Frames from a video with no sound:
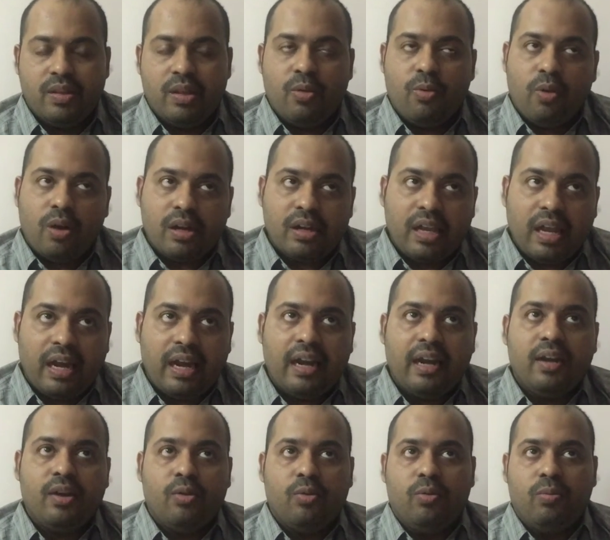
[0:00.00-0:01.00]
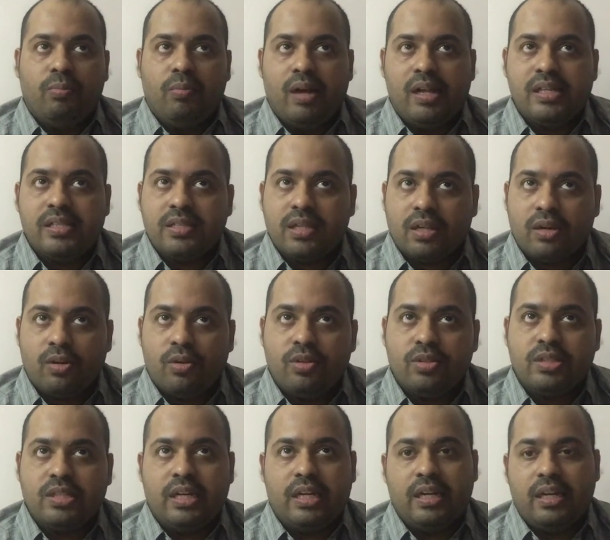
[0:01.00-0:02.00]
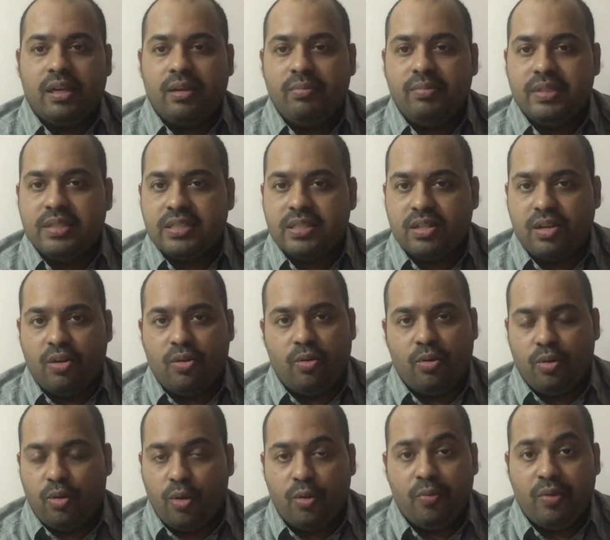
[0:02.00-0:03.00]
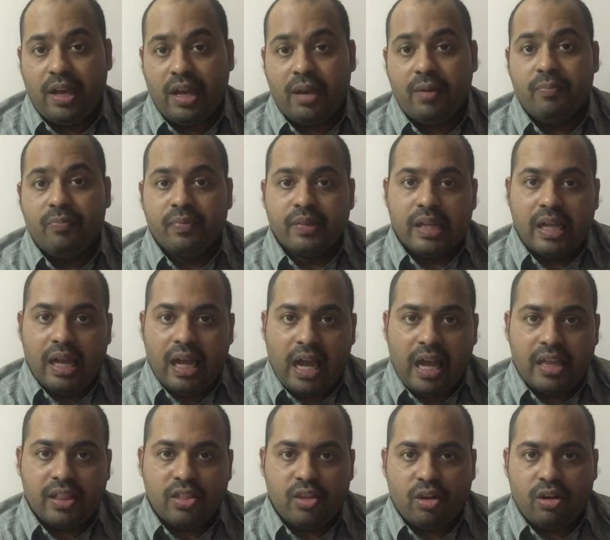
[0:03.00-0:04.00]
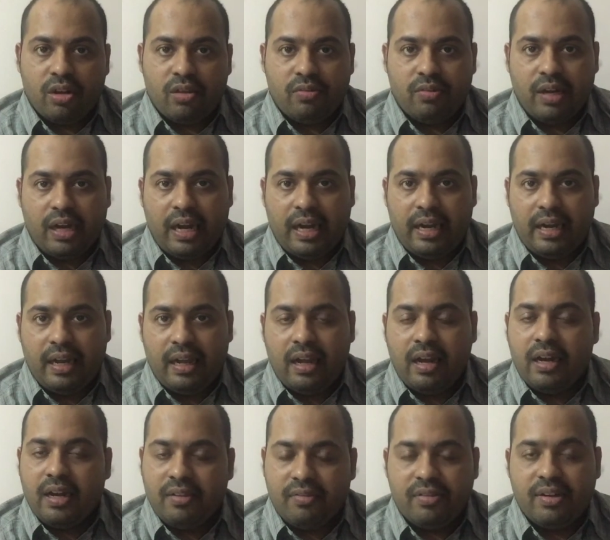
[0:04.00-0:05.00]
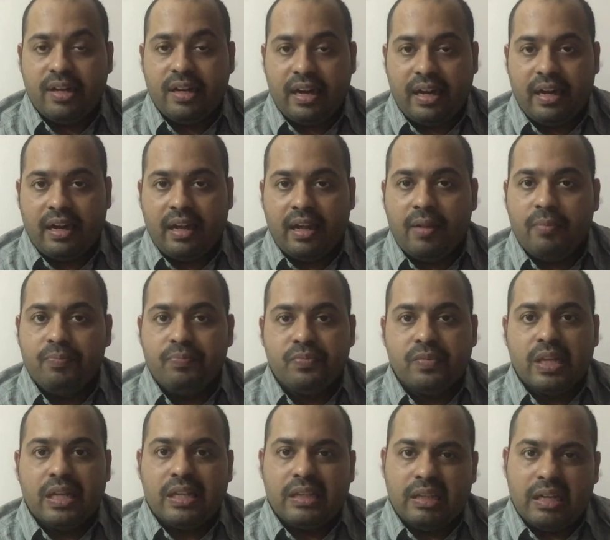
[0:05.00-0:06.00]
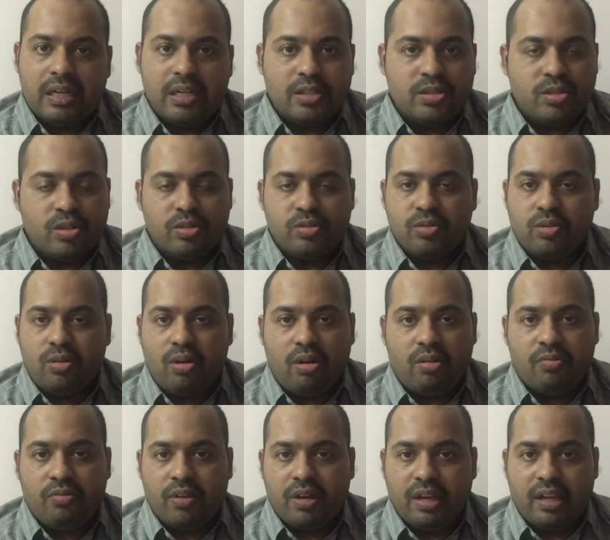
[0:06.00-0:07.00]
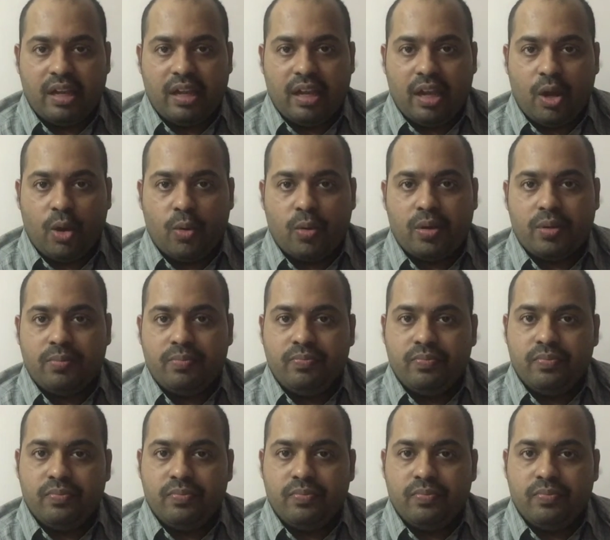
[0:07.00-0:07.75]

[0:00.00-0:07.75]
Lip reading: What can I do? Malls are closed, income is nowhere. I thought of an idea, different idea, that is also not working out.